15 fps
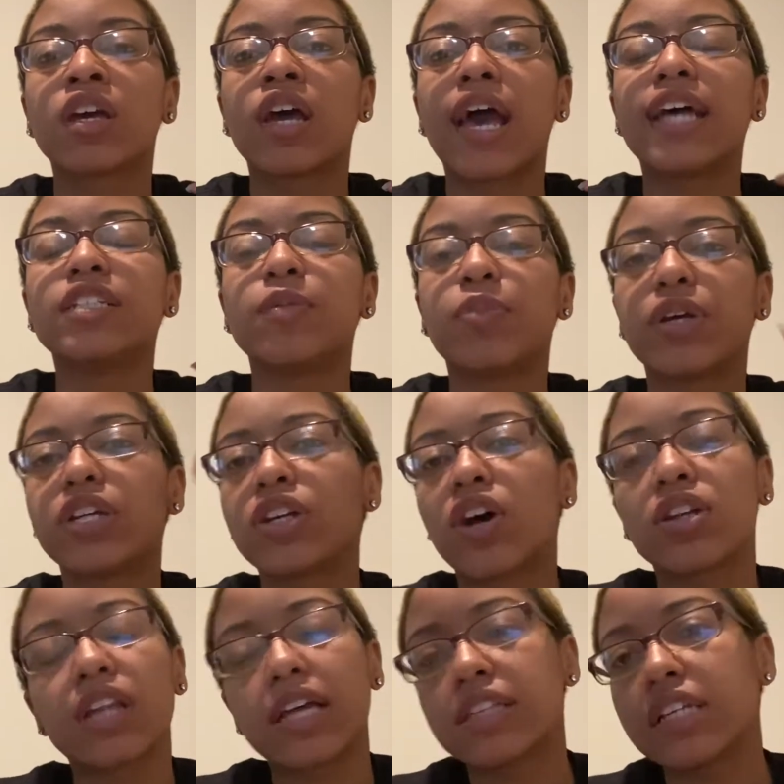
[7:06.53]
And depending
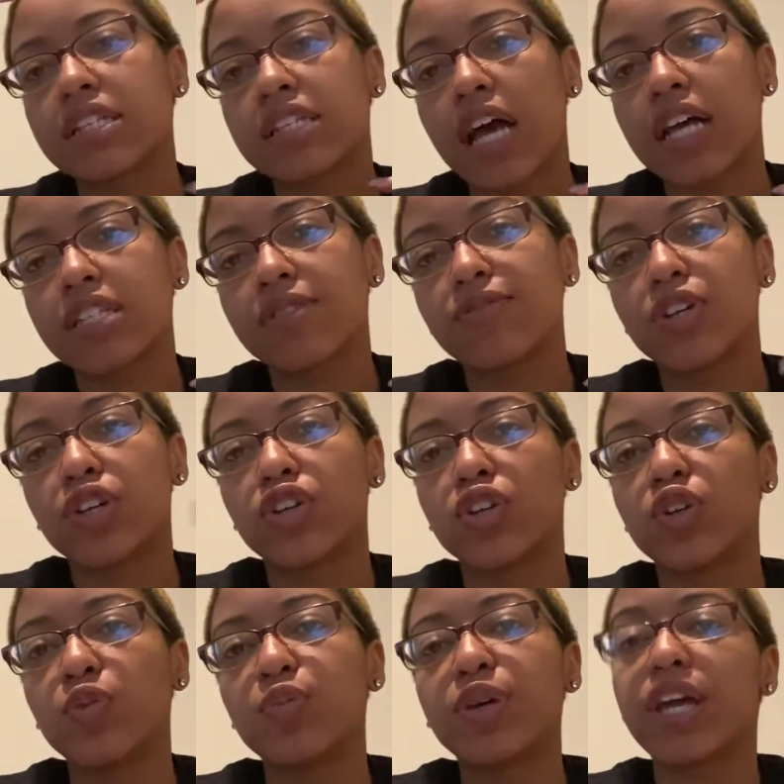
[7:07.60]
on like the size of your
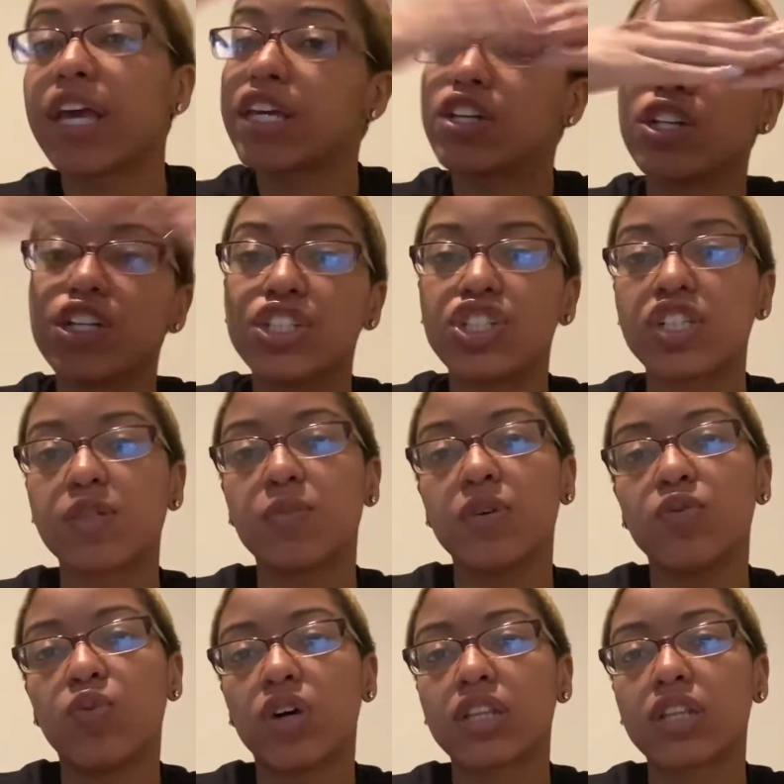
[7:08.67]
group, it could just be one